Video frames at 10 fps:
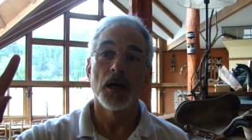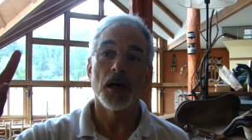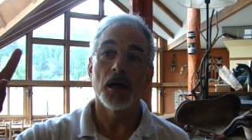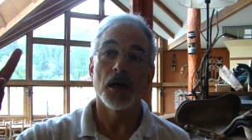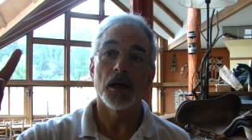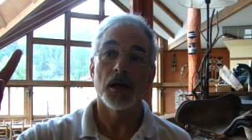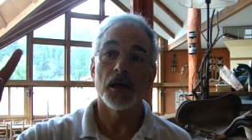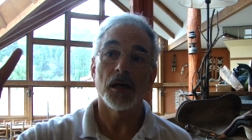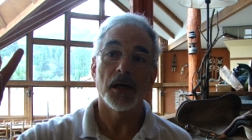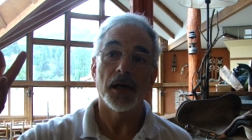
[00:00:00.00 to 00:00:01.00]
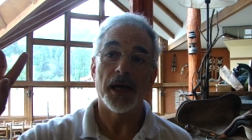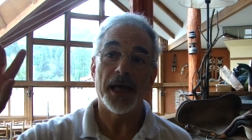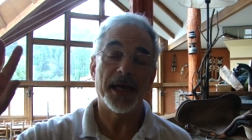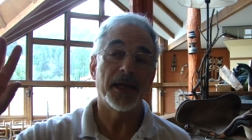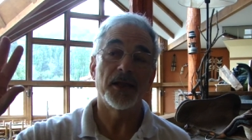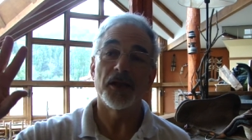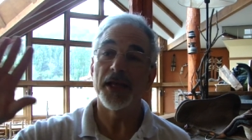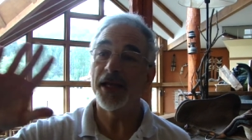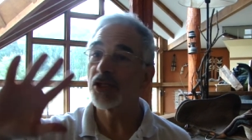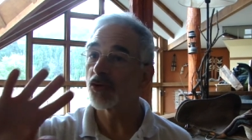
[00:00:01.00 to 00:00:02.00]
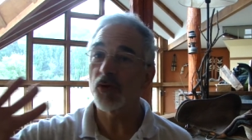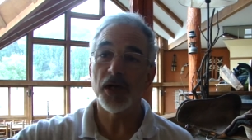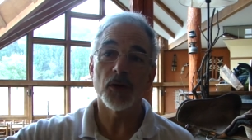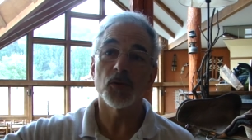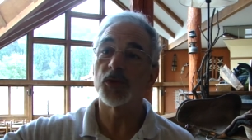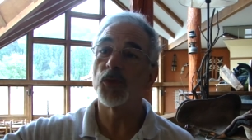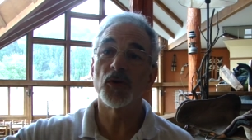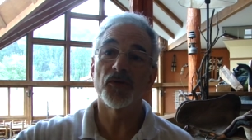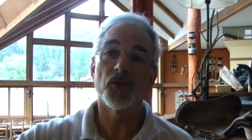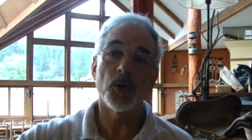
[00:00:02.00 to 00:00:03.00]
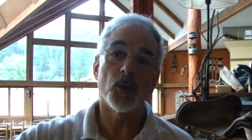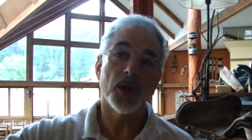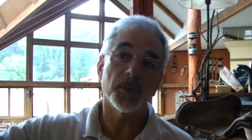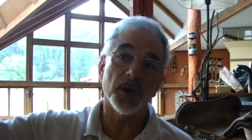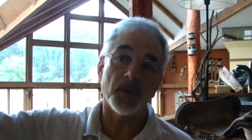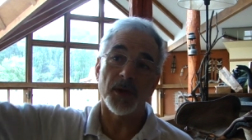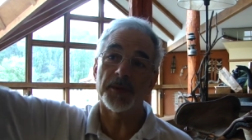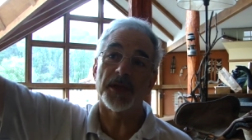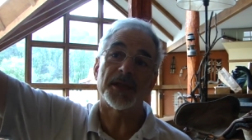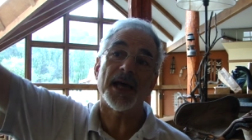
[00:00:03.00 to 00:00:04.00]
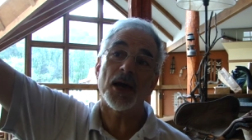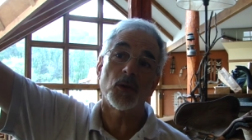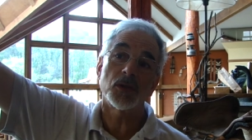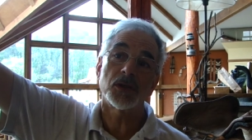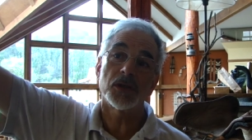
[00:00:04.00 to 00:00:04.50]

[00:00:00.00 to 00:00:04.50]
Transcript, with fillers: uh, and each trail was beautiful. We went up, I went up to the towers.